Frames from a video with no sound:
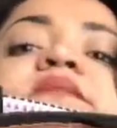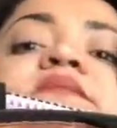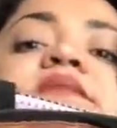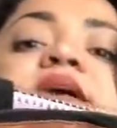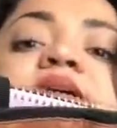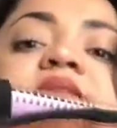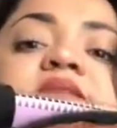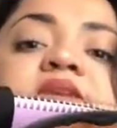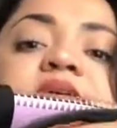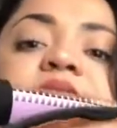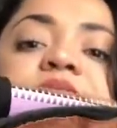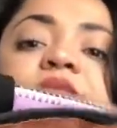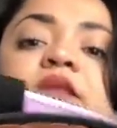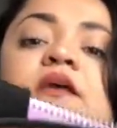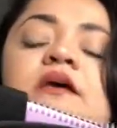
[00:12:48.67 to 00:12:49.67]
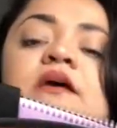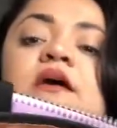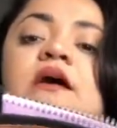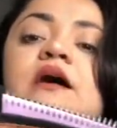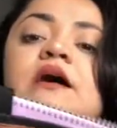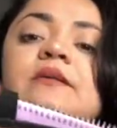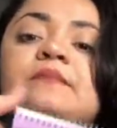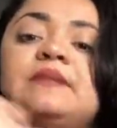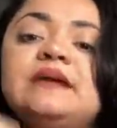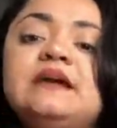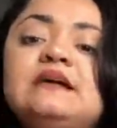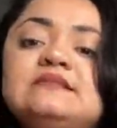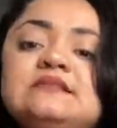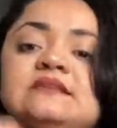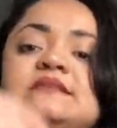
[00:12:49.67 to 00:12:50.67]
inside, see. Um,
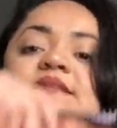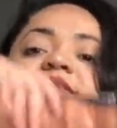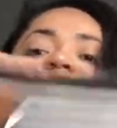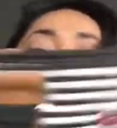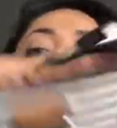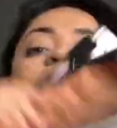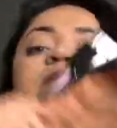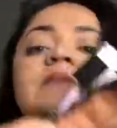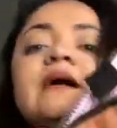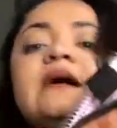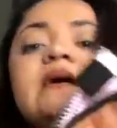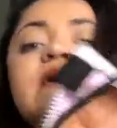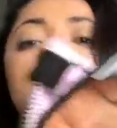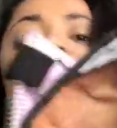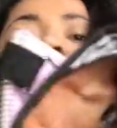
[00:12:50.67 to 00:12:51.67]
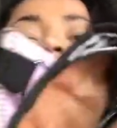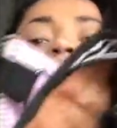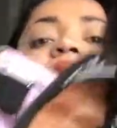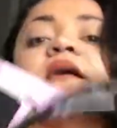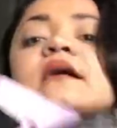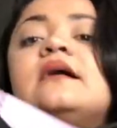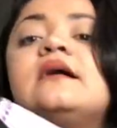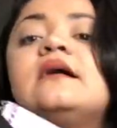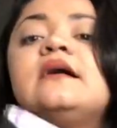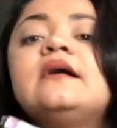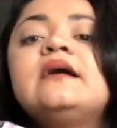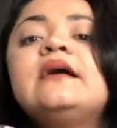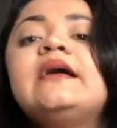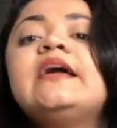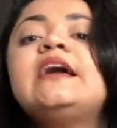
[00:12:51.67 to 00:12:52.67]
because it's a diaper bag,
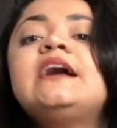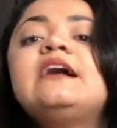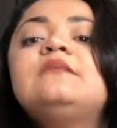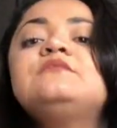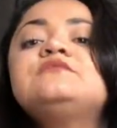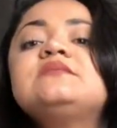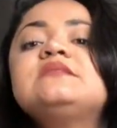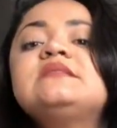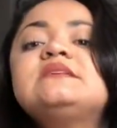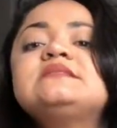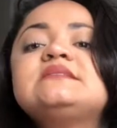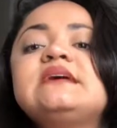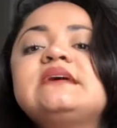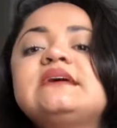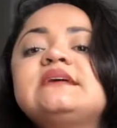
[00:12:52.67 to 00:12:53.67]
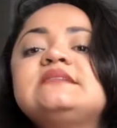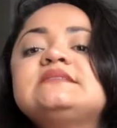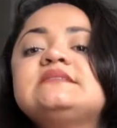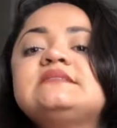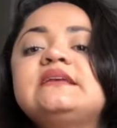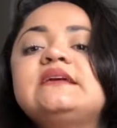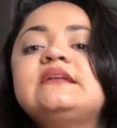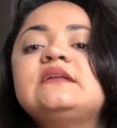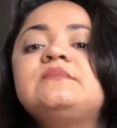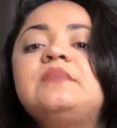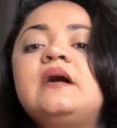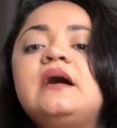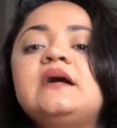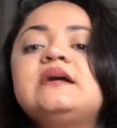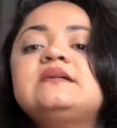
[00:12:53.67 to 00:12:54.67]
it comes with these like insulated
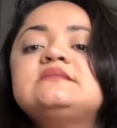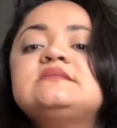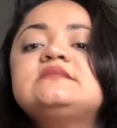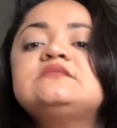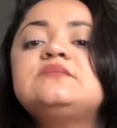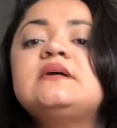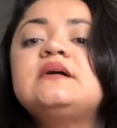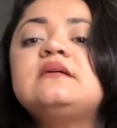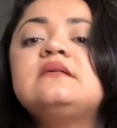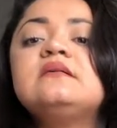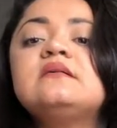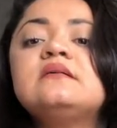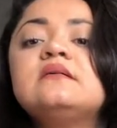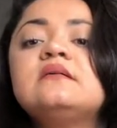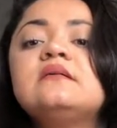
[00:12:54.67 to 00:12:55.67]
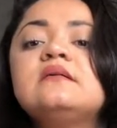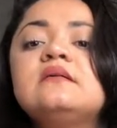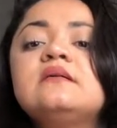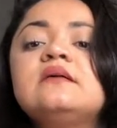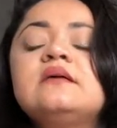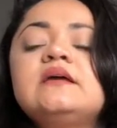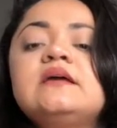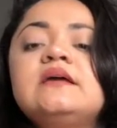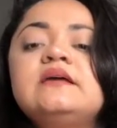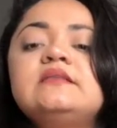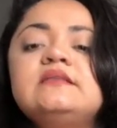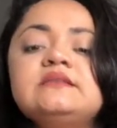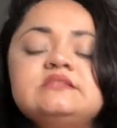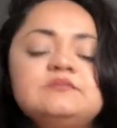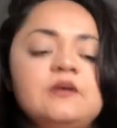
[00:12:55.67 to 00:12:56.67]
pockets as well. In
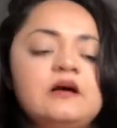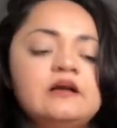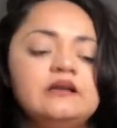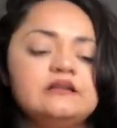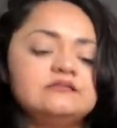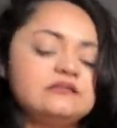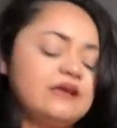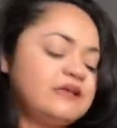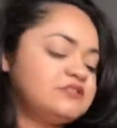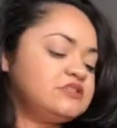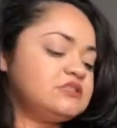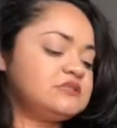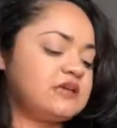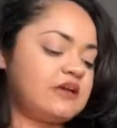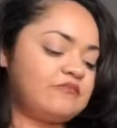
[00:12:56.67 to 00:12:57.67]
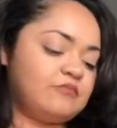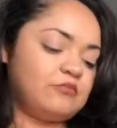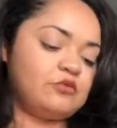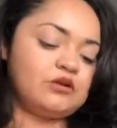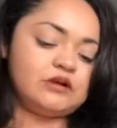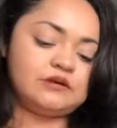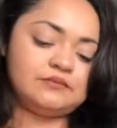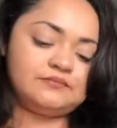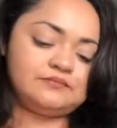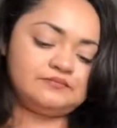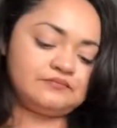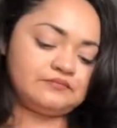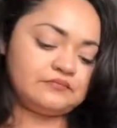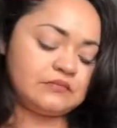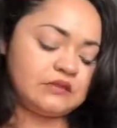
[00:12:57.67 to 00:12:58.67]
these pockets, I just have more
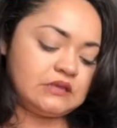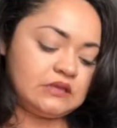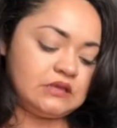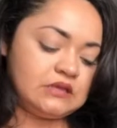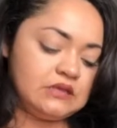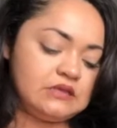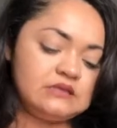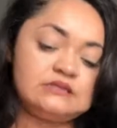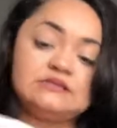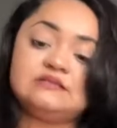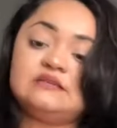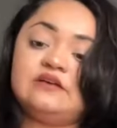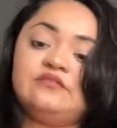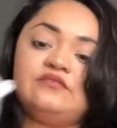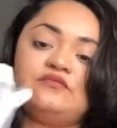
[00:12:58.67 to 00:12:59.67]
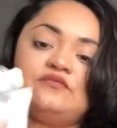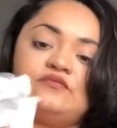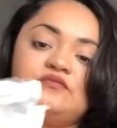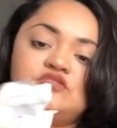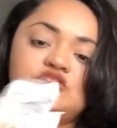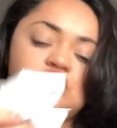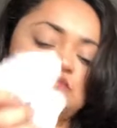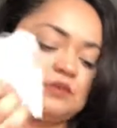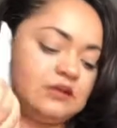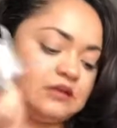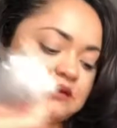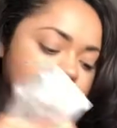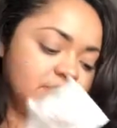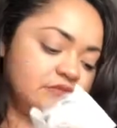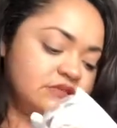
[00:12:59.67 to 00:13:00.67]
stuff
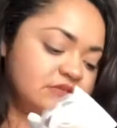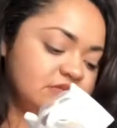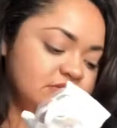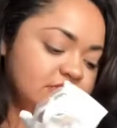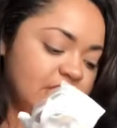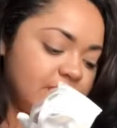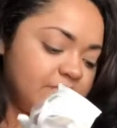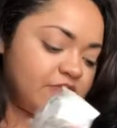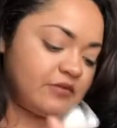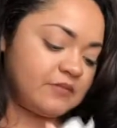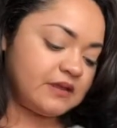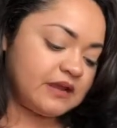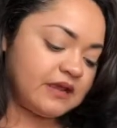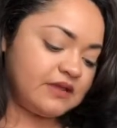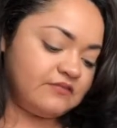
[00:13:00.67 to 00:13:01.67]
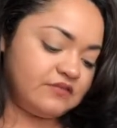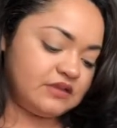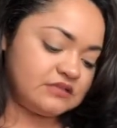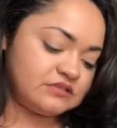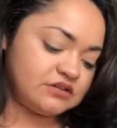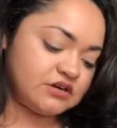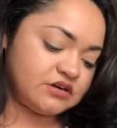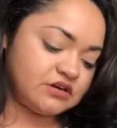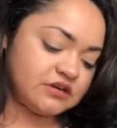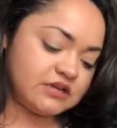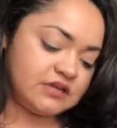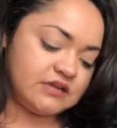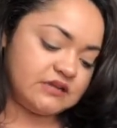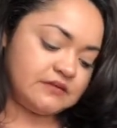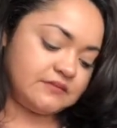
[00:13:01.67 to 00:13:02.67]
tubing. Um, this is tape from an IV starter
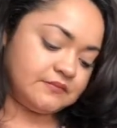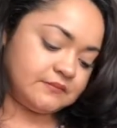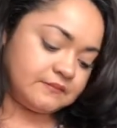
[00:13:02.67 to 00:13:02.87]
kit.